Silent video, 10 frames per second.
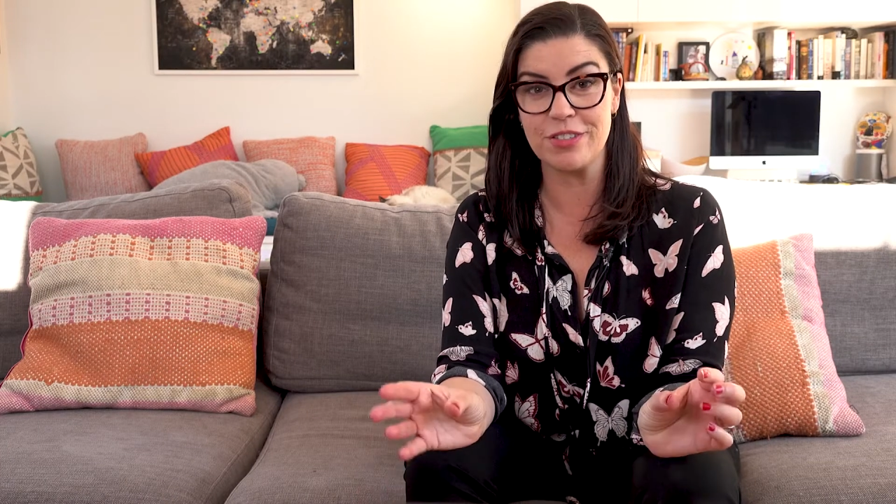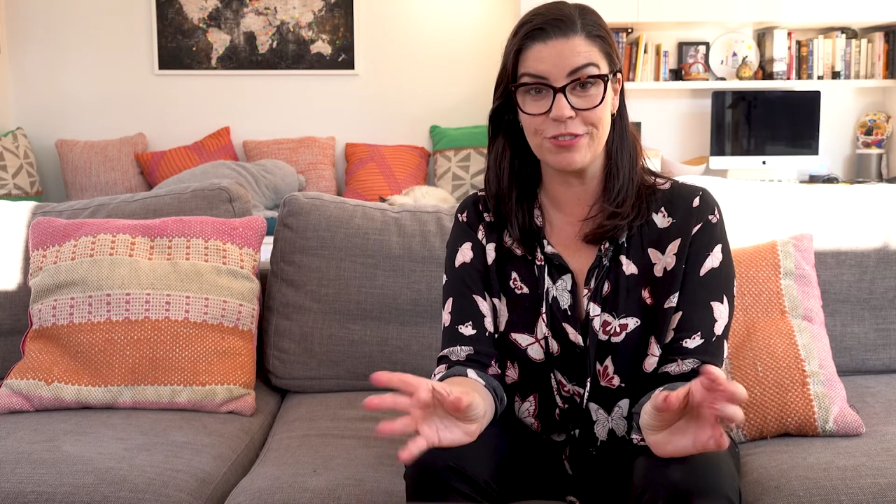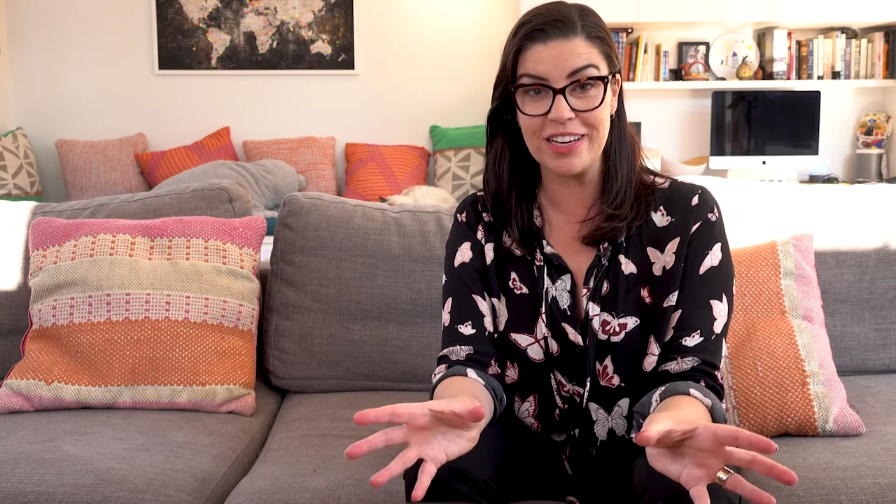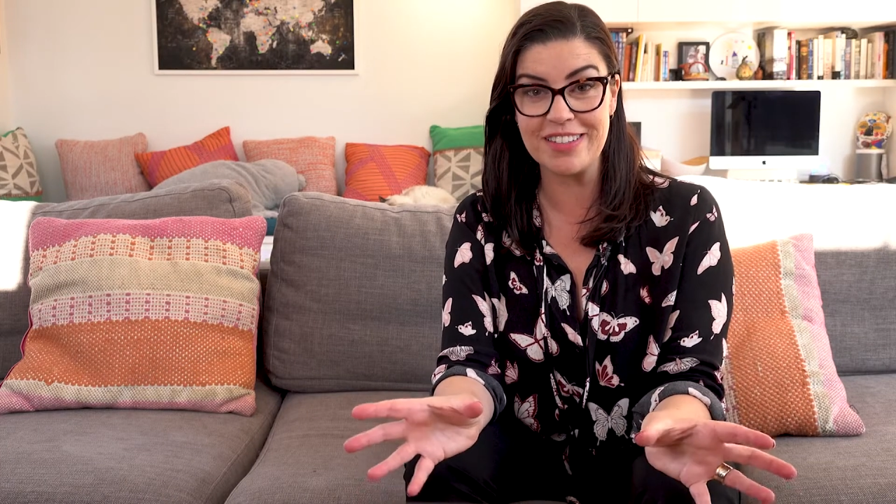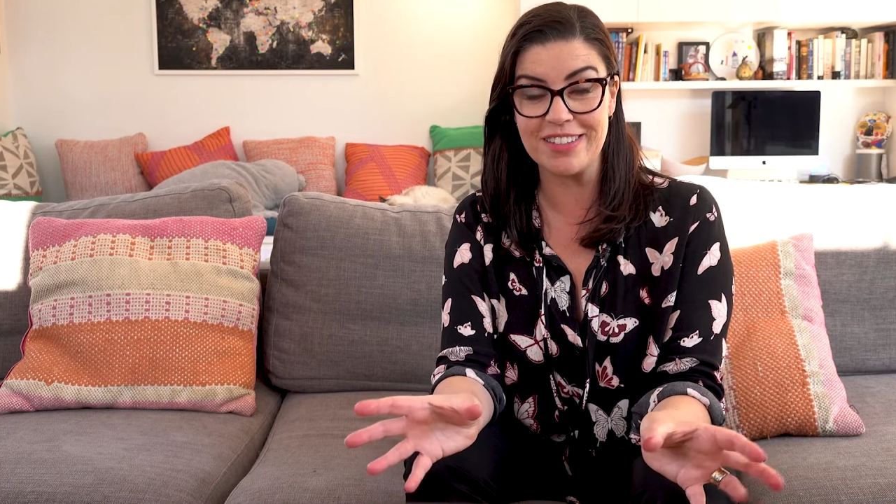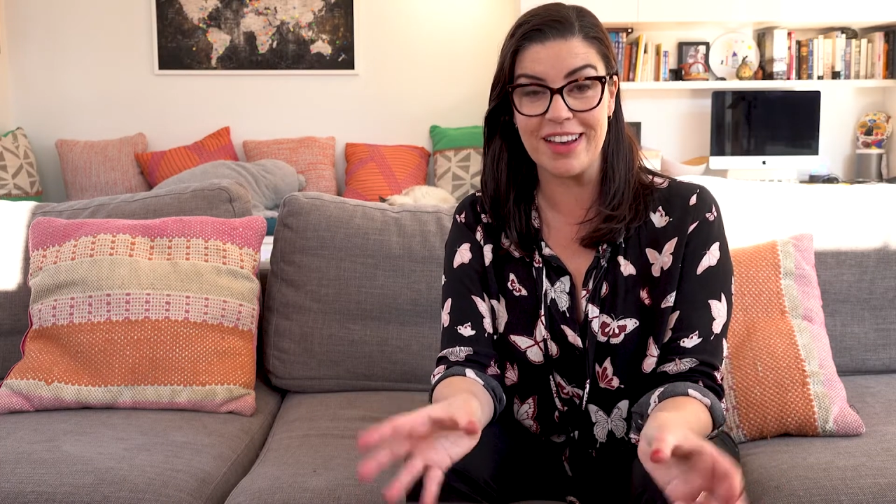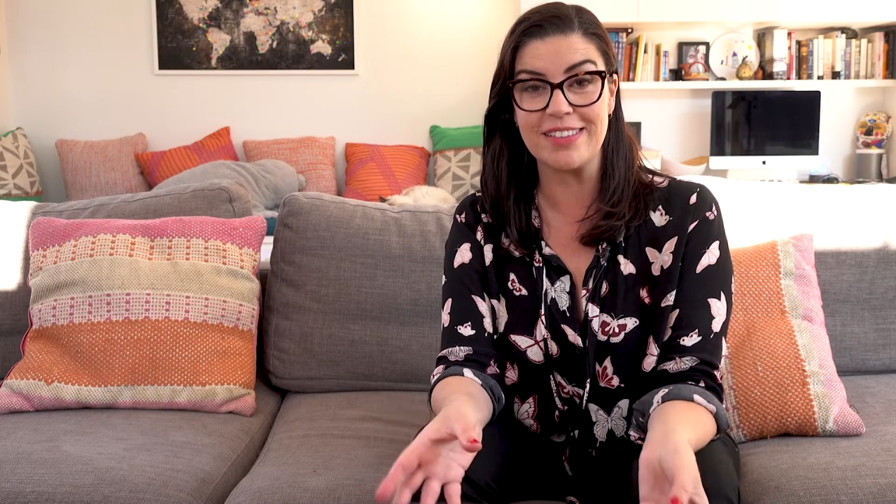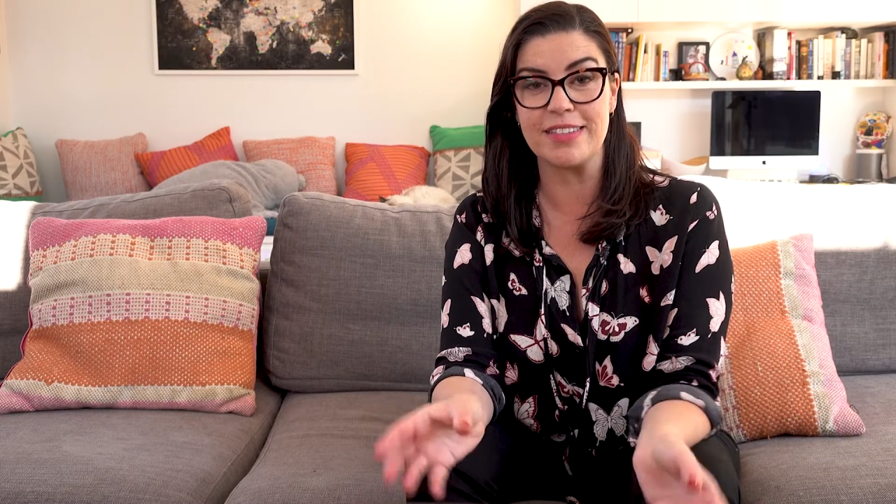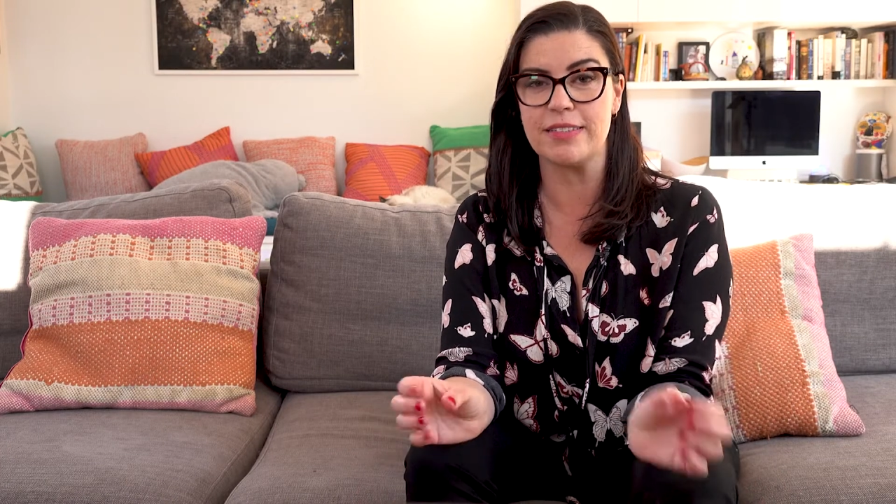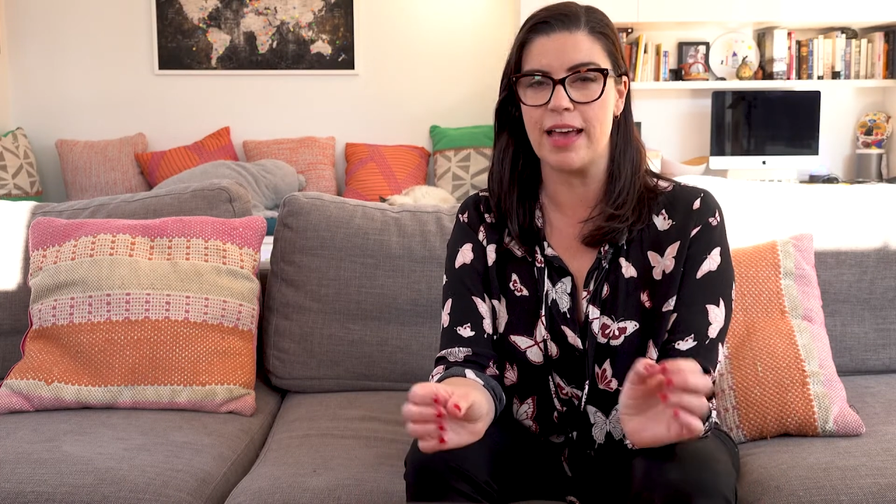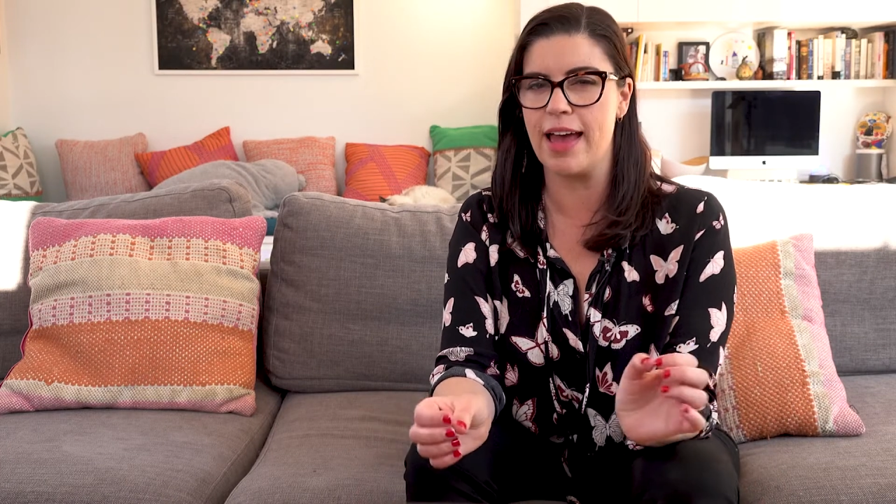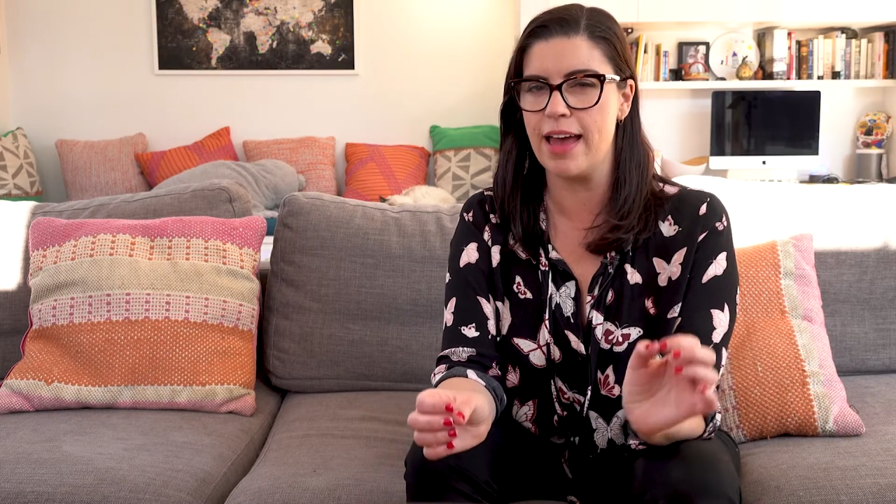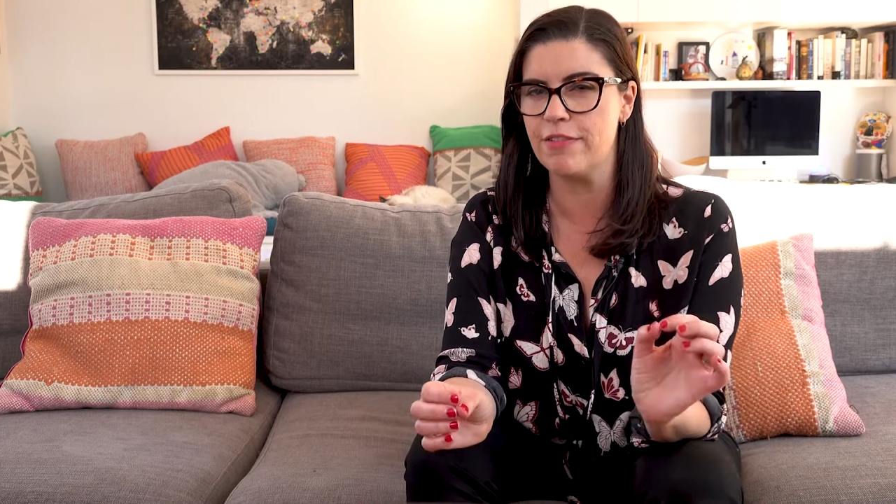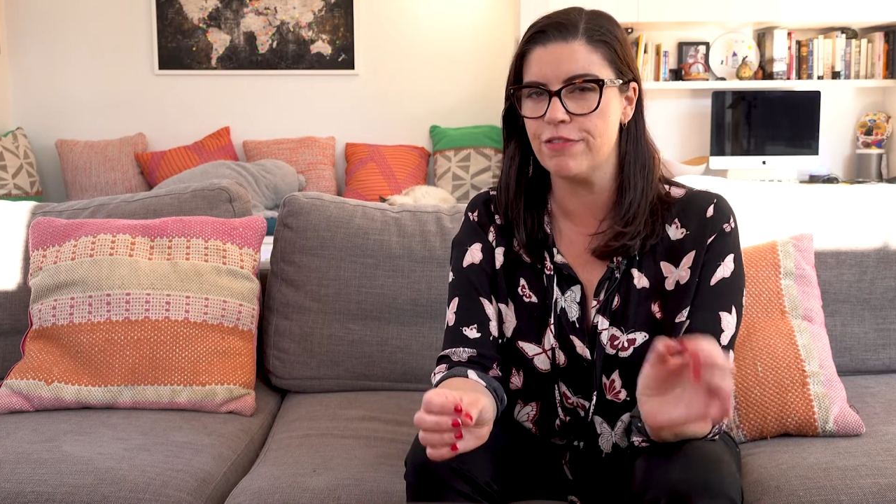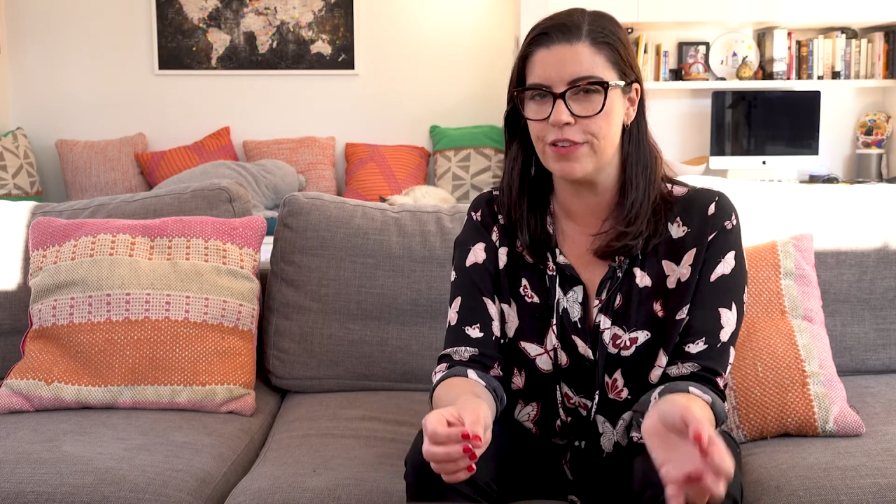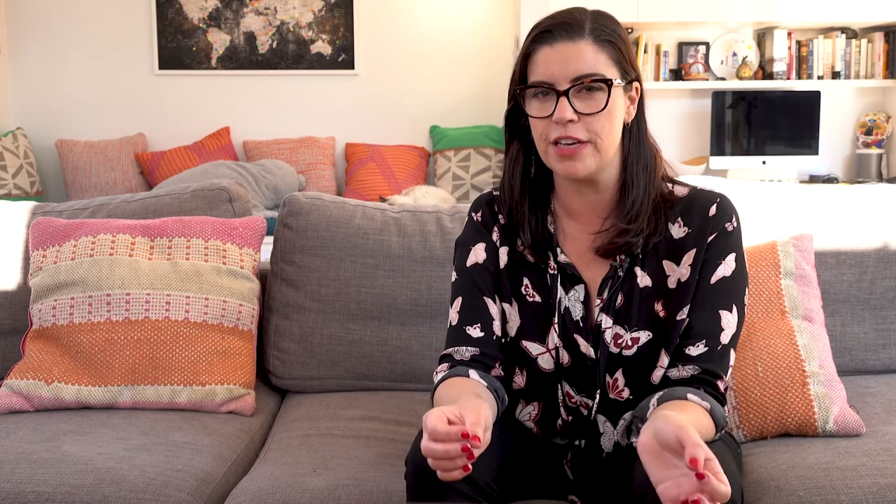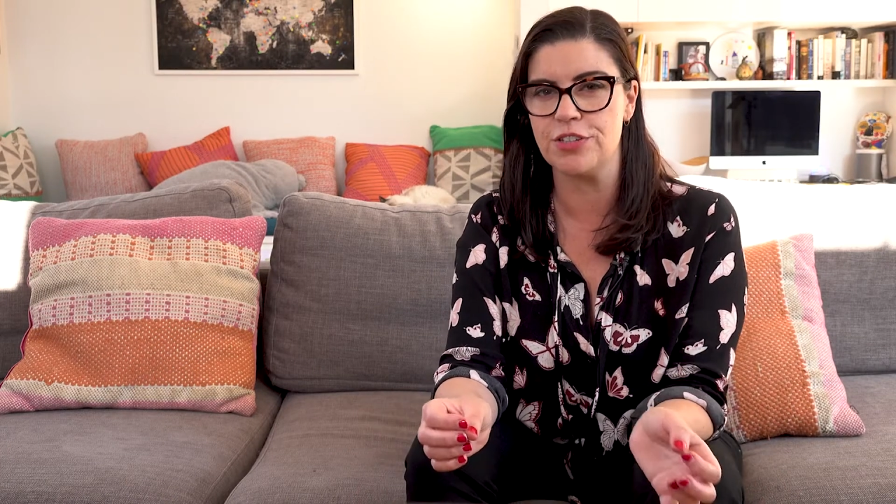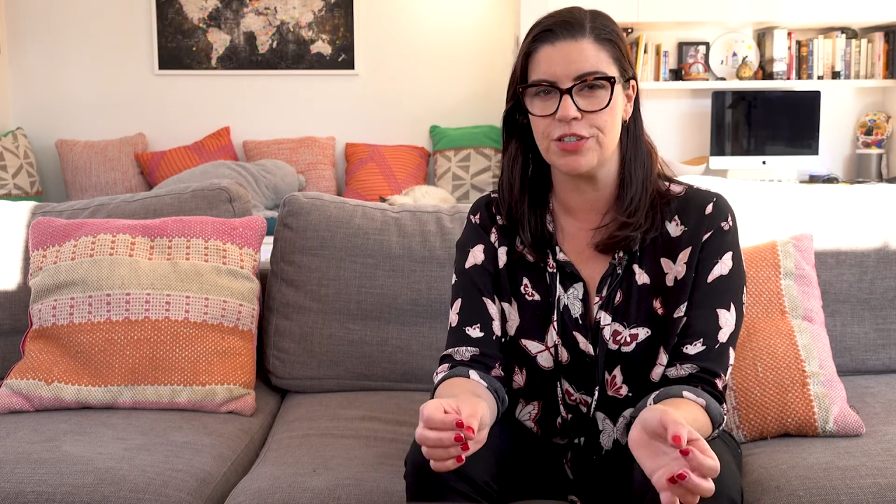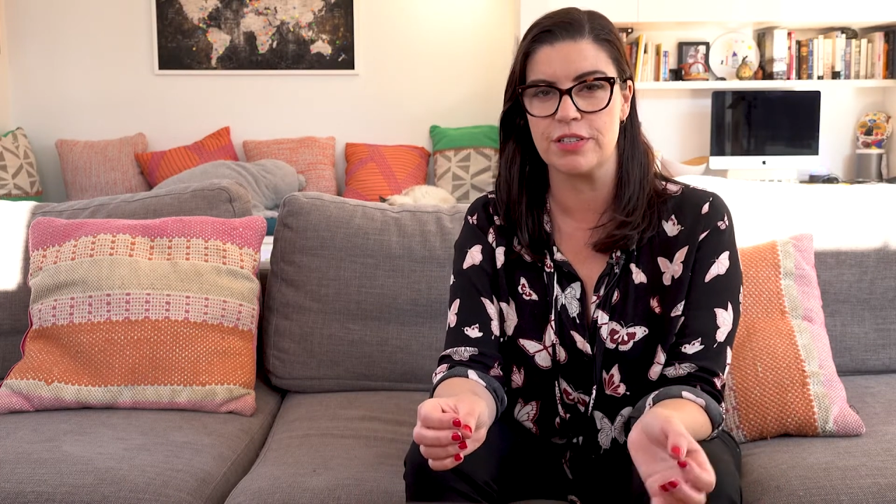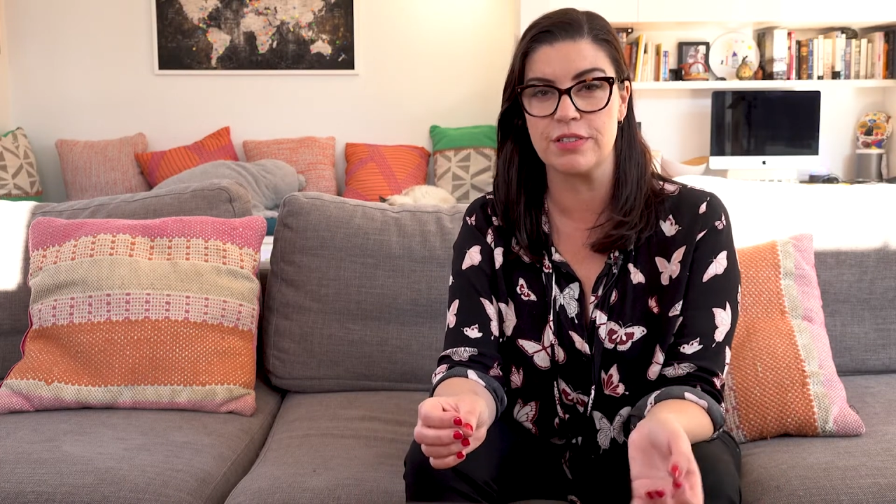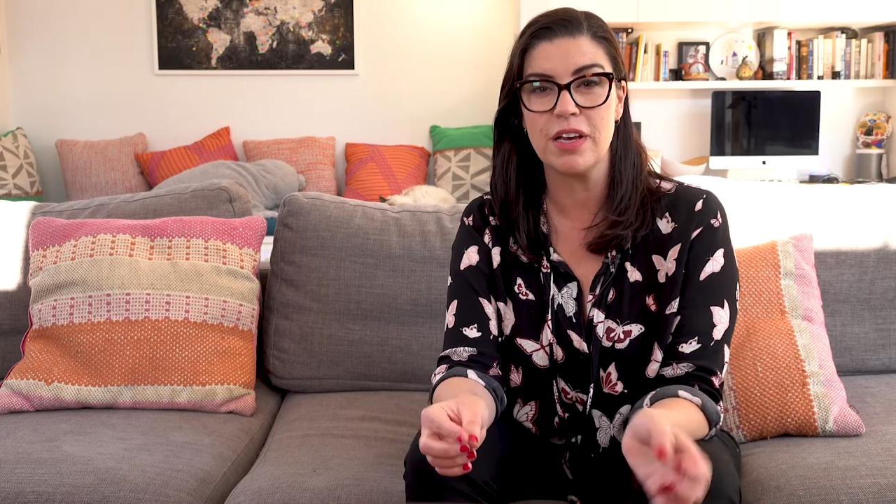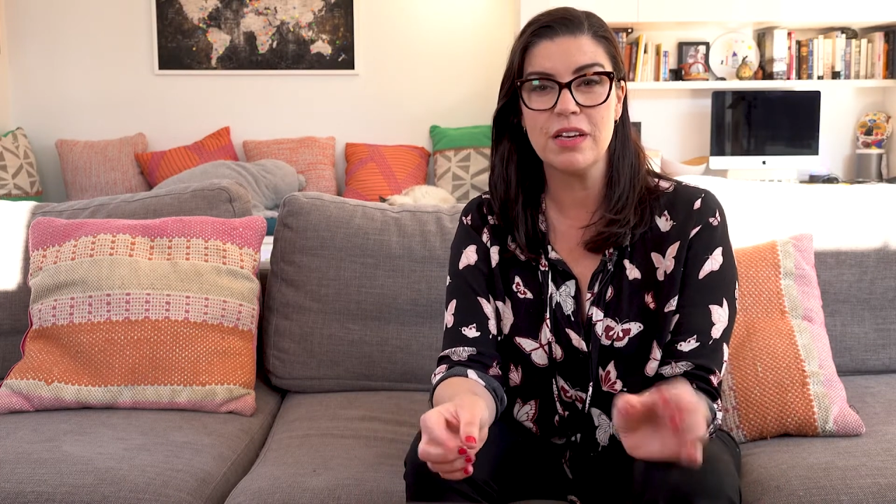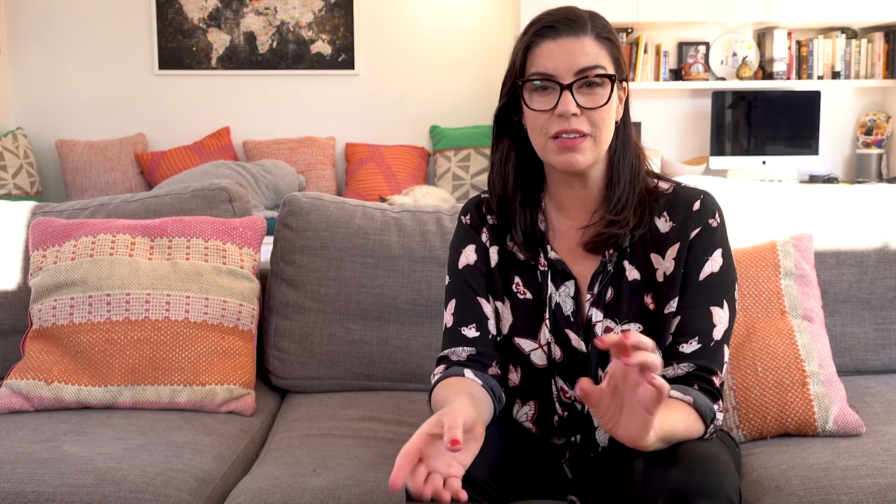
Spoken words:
screen sizes, and features,